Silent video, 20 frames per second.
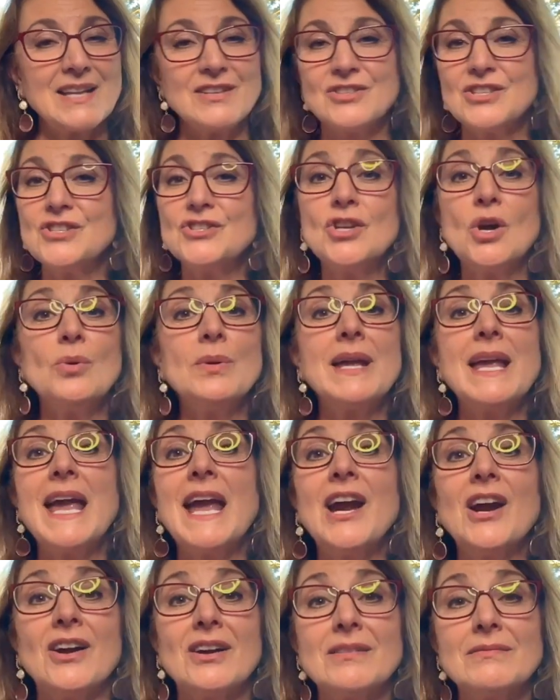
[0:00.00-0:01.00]
Just don't
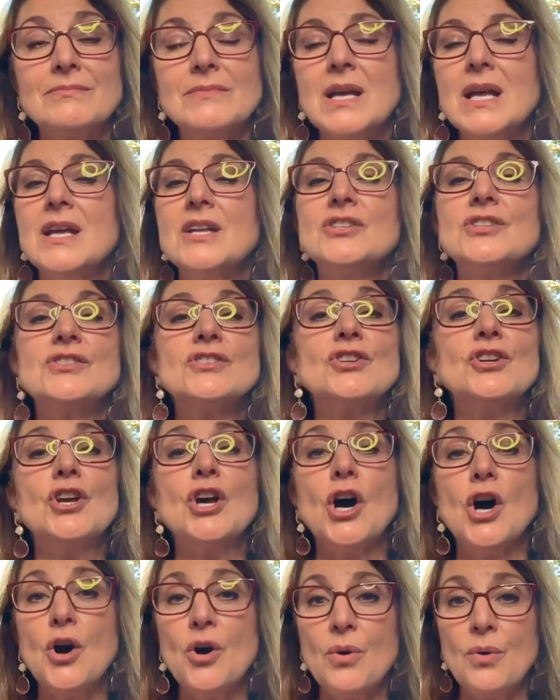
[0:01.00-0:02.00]
care. Just
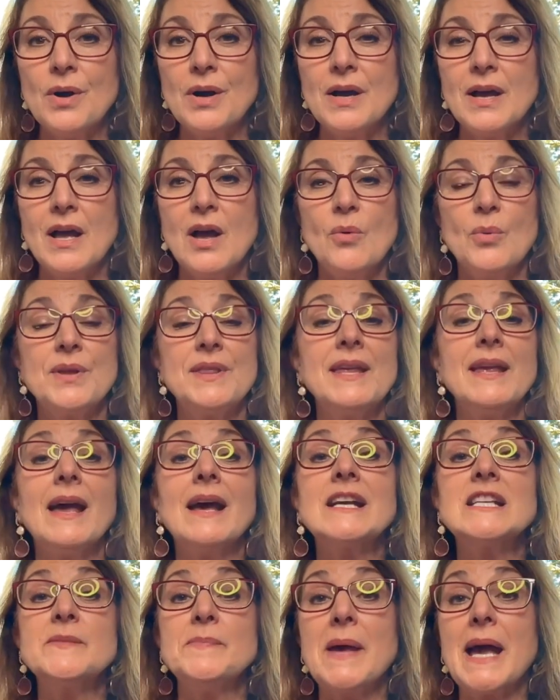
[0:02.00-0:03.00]
go with the
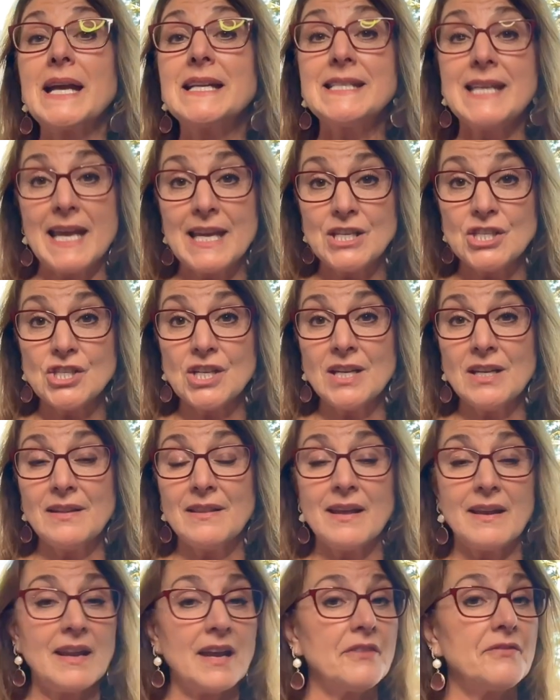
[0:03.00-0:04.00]
expectation
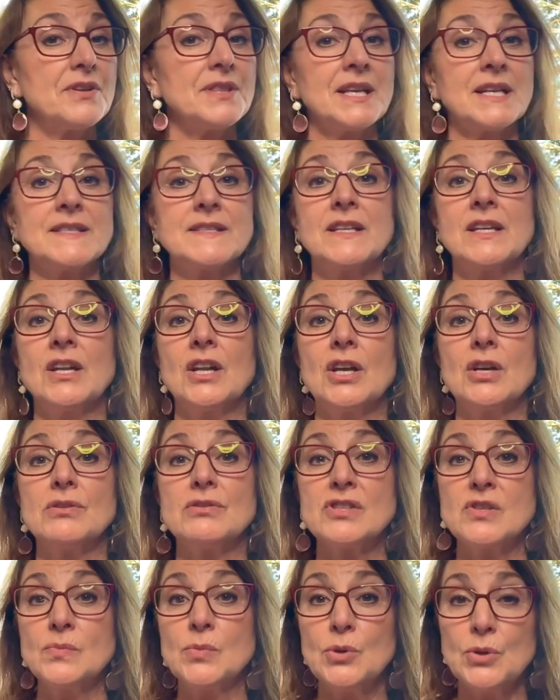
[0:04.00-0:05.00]
that everything is going to go
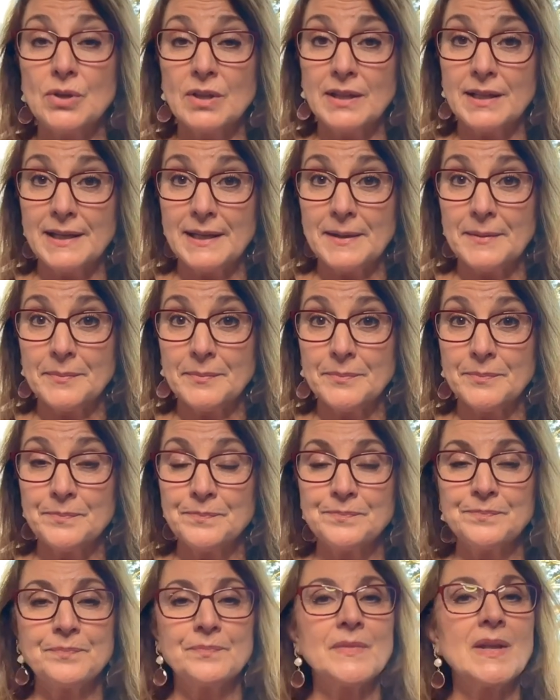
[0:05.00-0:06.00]
smoothly.
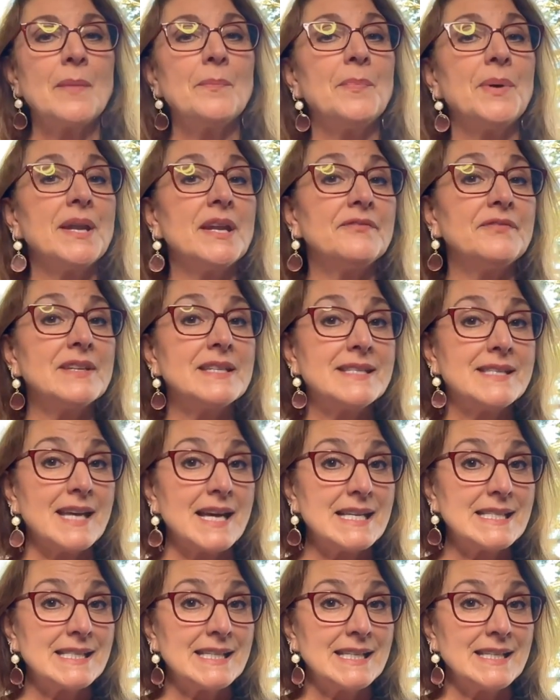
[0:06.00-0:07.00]
But if it
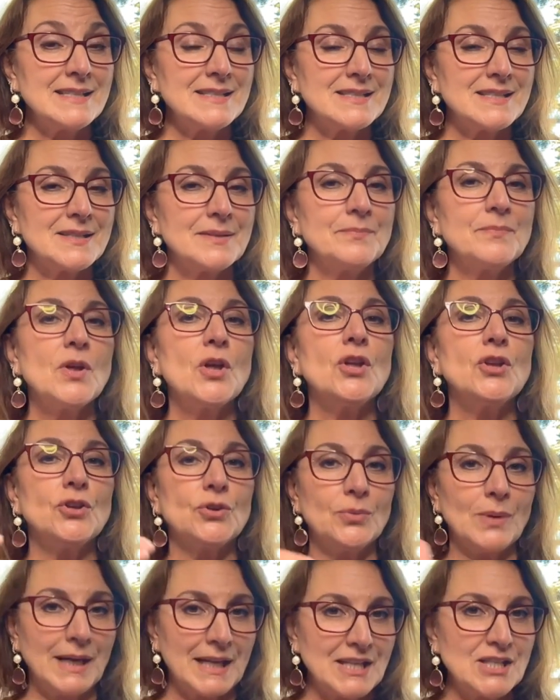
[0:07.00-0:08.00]
doesn't,
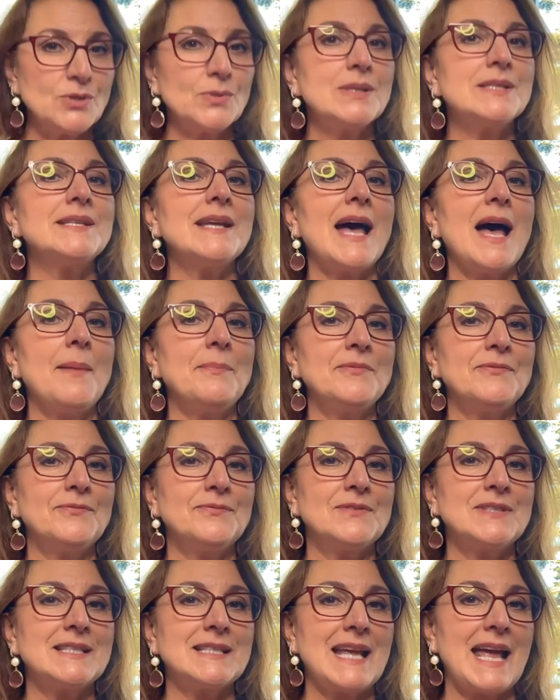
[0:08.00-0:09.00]
you're ready to adapt.
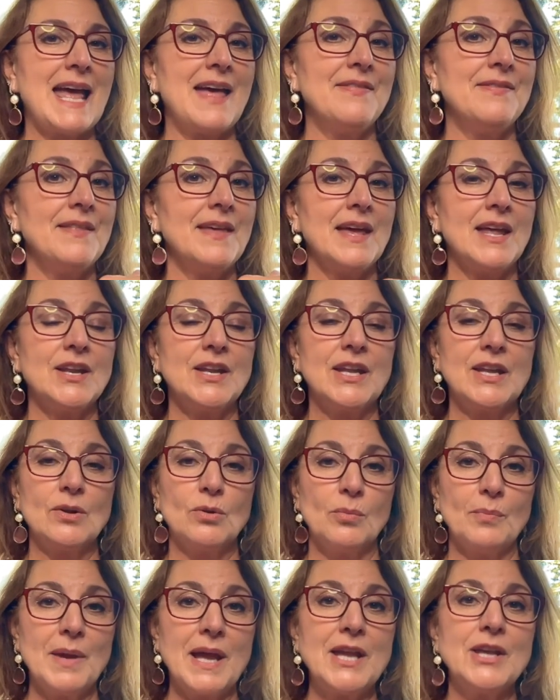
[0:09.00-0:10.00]
And then
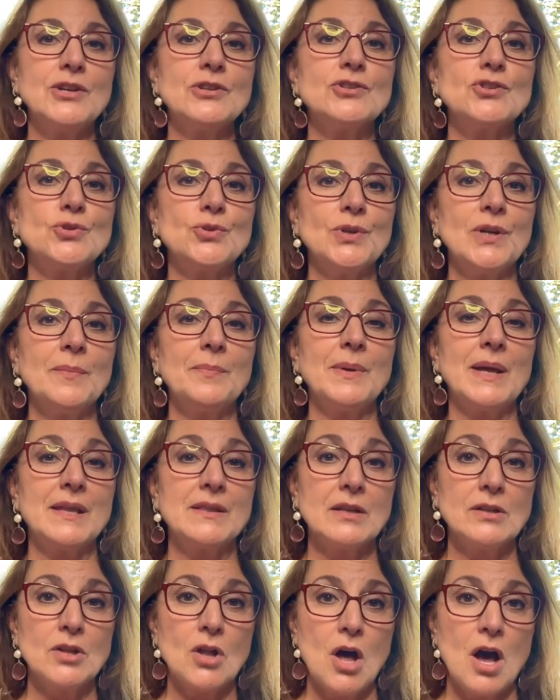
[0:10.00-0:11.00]
it'll make your trip in
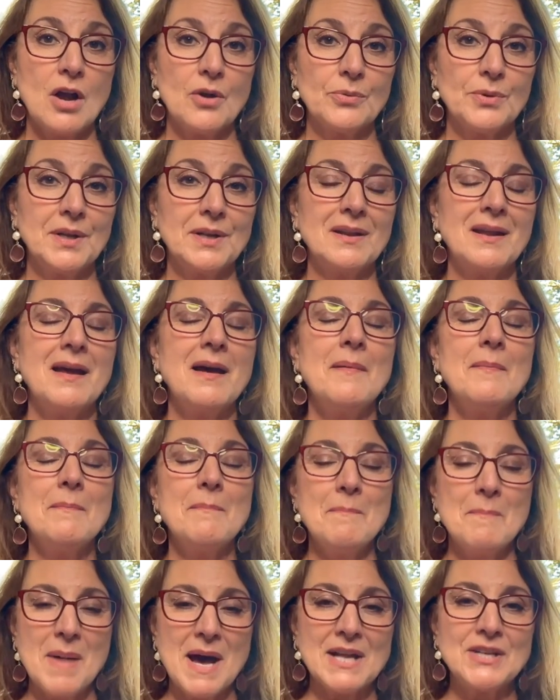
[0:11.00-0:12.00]
the long run
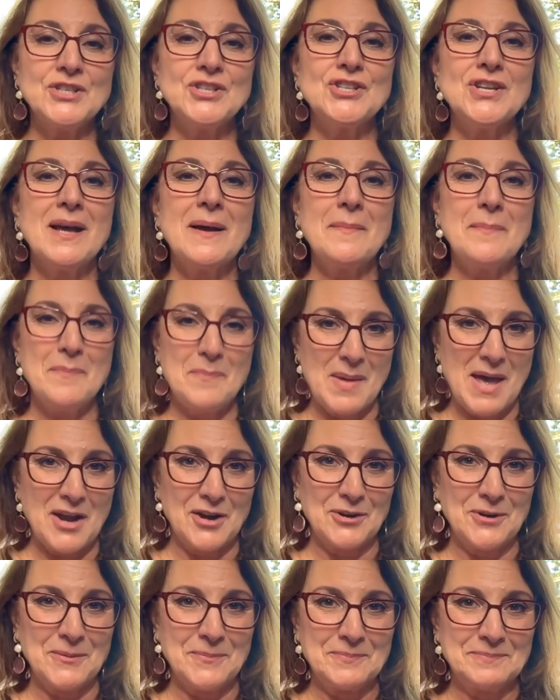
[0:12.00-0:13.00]
much
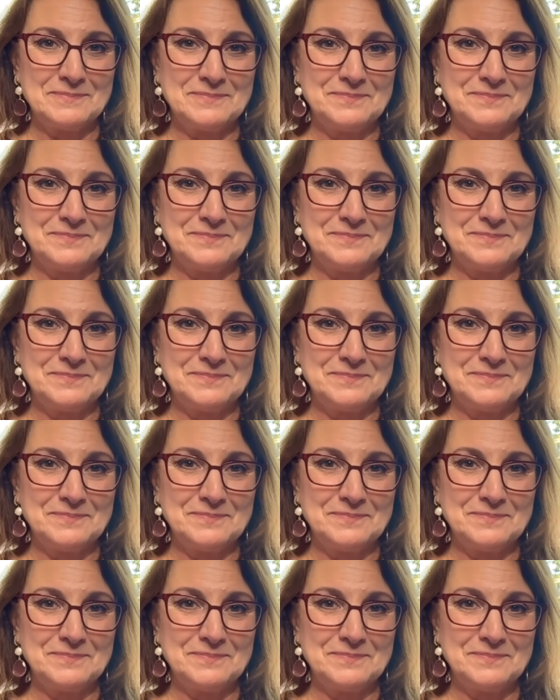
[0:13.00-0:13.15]
better.